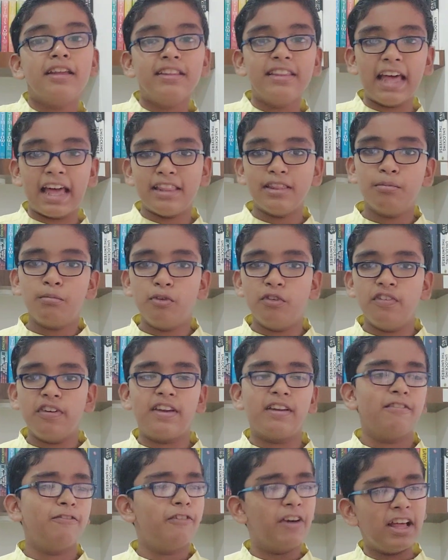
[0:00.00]
than the
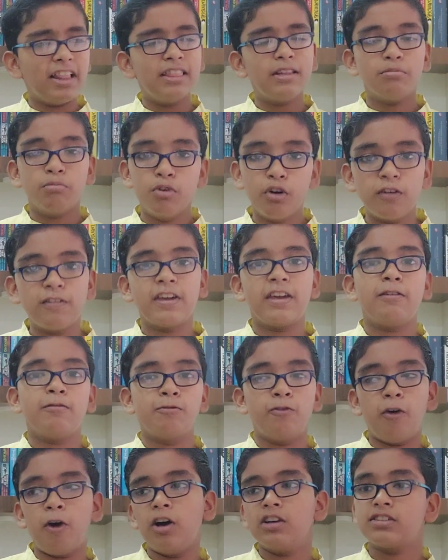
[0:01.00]
movie. Well, the movie
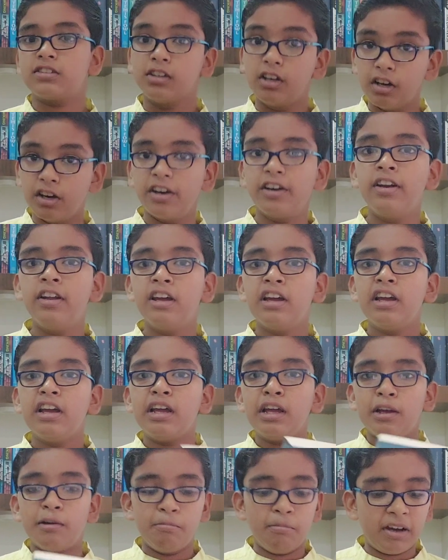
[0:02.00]
was good,
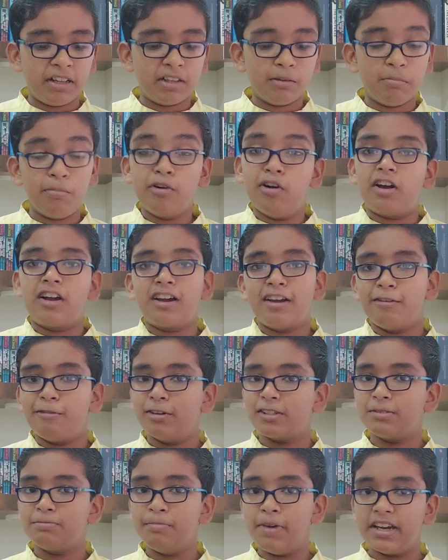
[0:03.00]
but the book
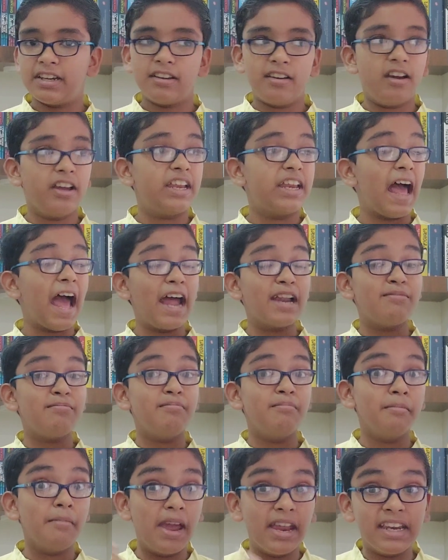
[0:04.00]
was better. It
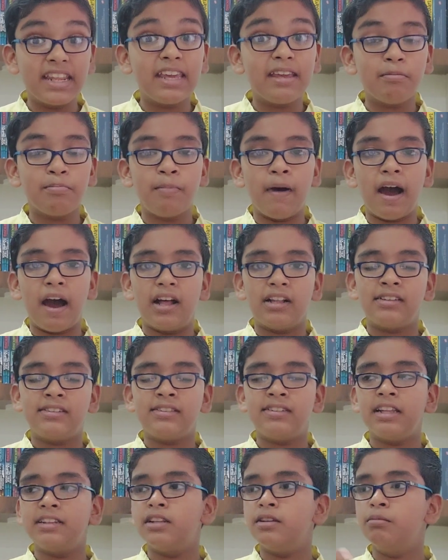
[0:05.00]
had many
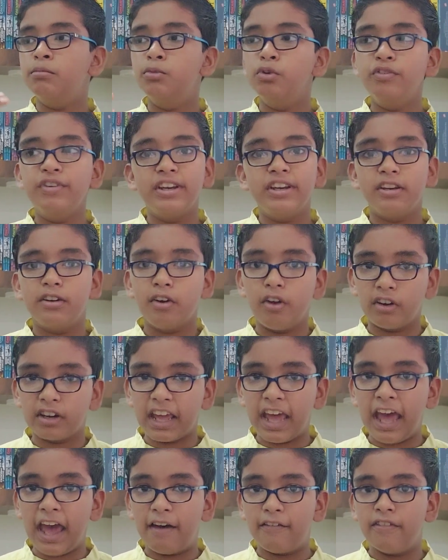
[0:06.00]
parts that the movie did not
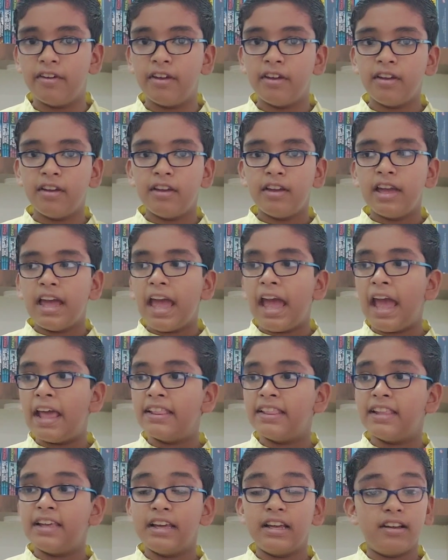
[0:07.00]
have.
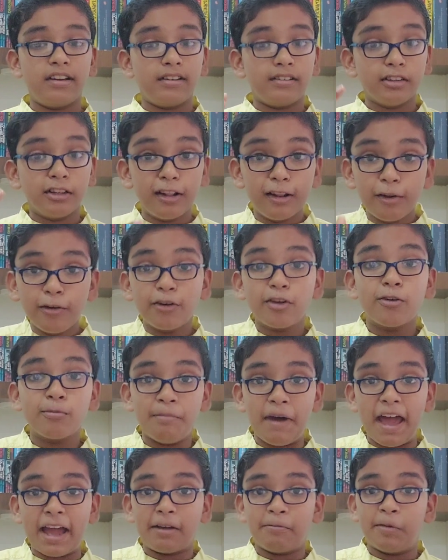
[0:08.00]
And the Ludo
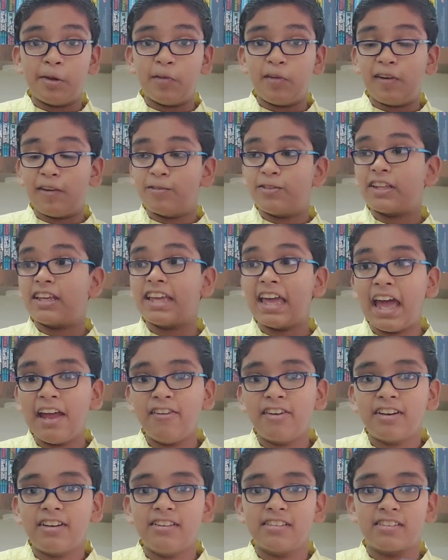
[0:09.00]
Bagman, one of the
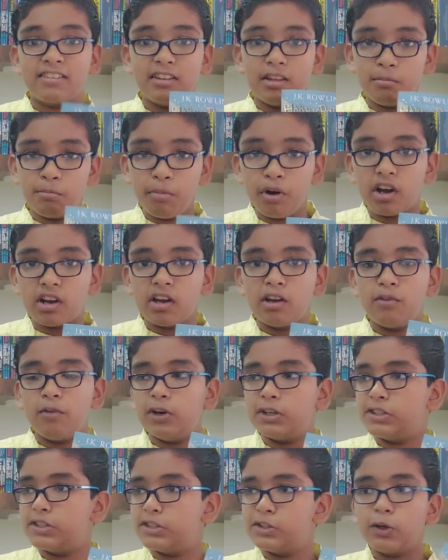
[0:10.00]
characters in the book,
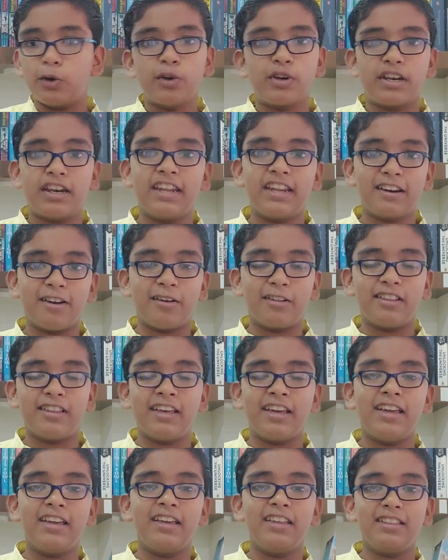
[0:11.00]
was totally not
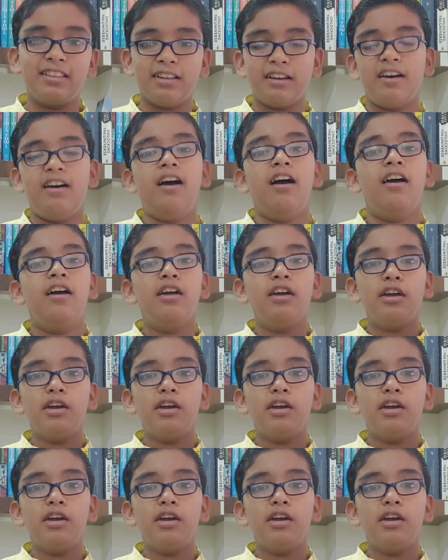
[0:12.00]
there in the